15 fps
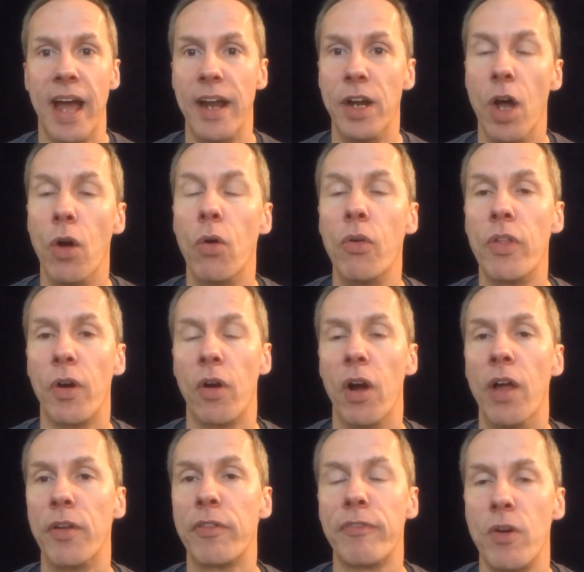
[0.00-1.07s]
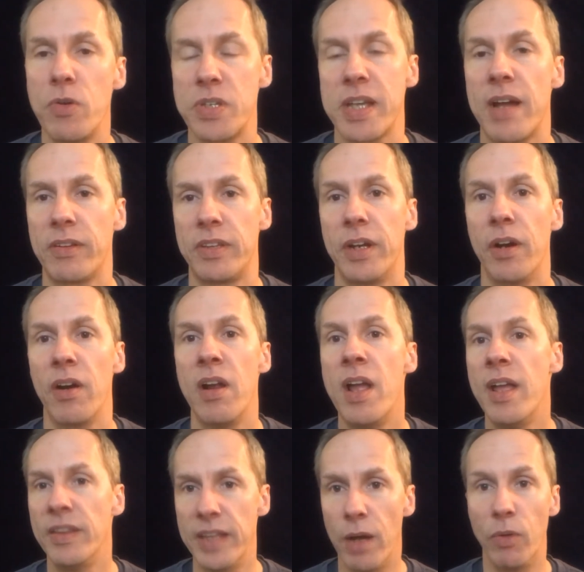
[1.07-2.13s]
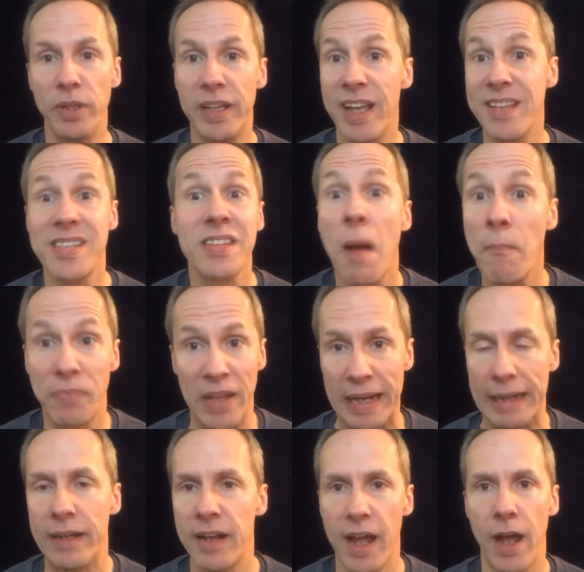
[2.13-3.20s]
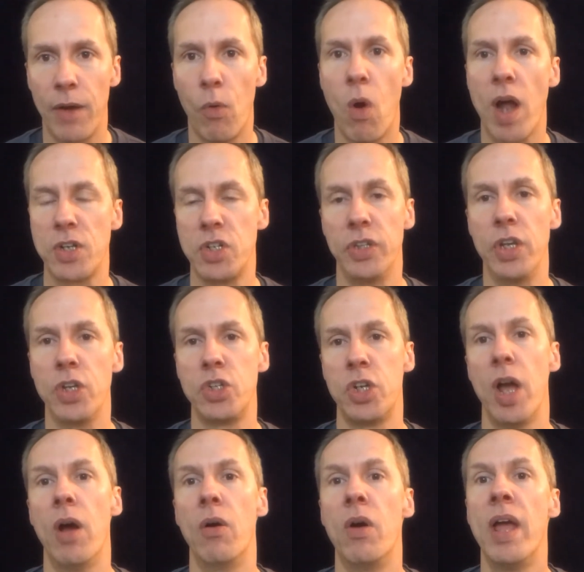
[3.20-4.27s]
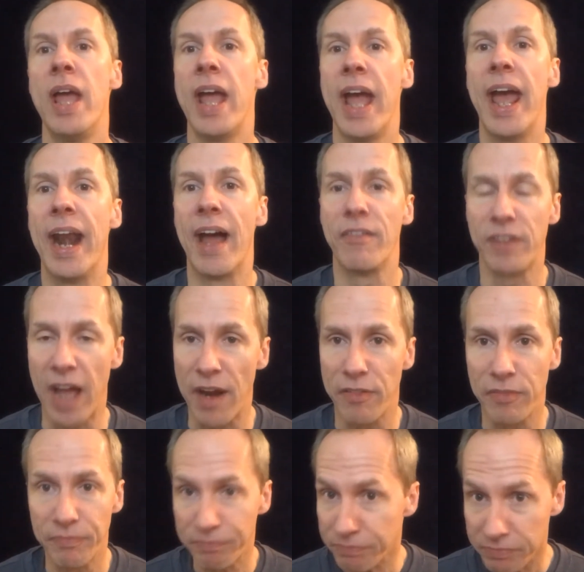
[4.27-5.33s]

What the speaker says: I know there are other folks out there that would get something out of watching this show, and I've got to